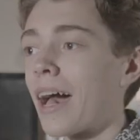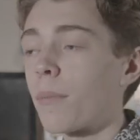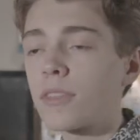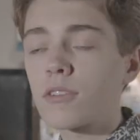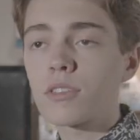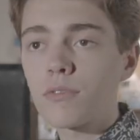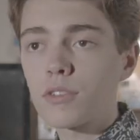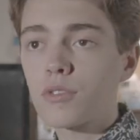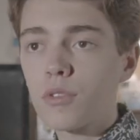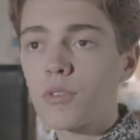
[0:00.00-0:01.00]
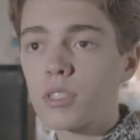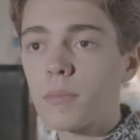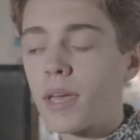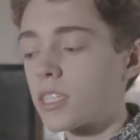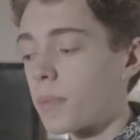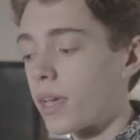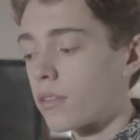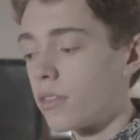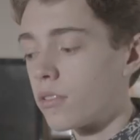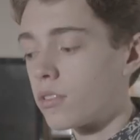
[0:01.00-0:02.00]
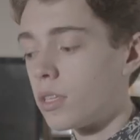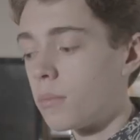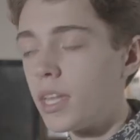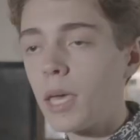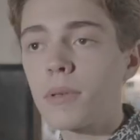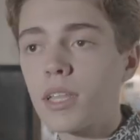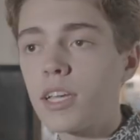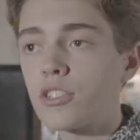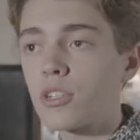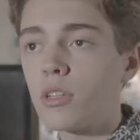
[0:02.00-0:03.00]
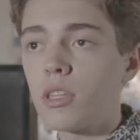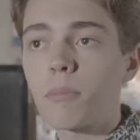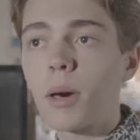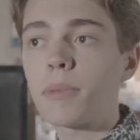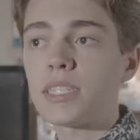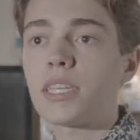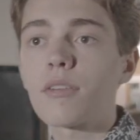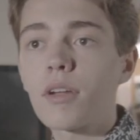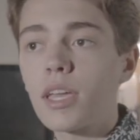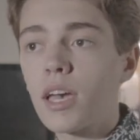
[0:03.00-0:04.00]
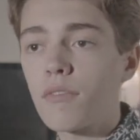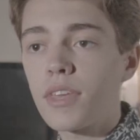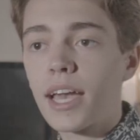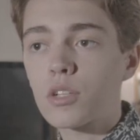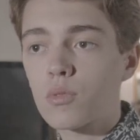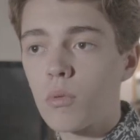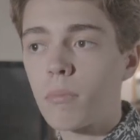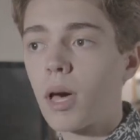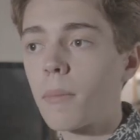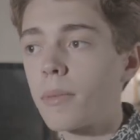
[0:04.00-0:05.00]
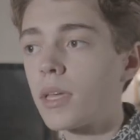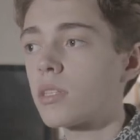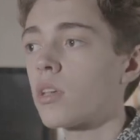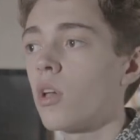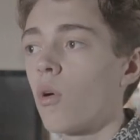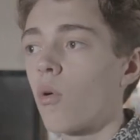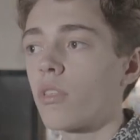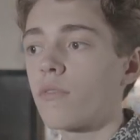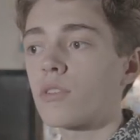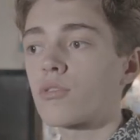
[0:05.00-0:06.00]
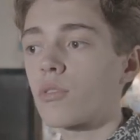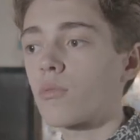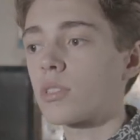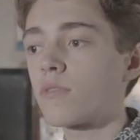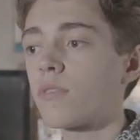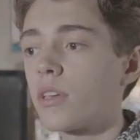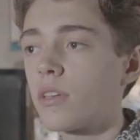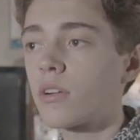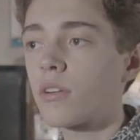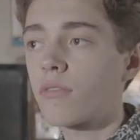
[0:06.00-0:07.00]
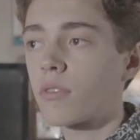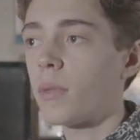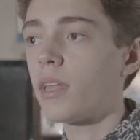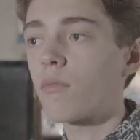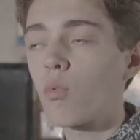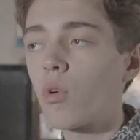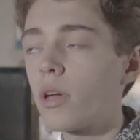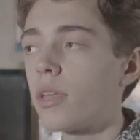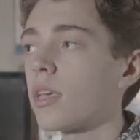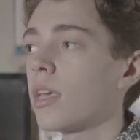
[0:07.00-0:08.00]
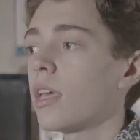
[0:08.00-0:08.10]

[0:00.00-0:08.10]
Uh, but there's the ventriloquism aspect, there's the manipulation, the puppeteering of the actual puppet, or the ventriloquist figure if they're made of wood.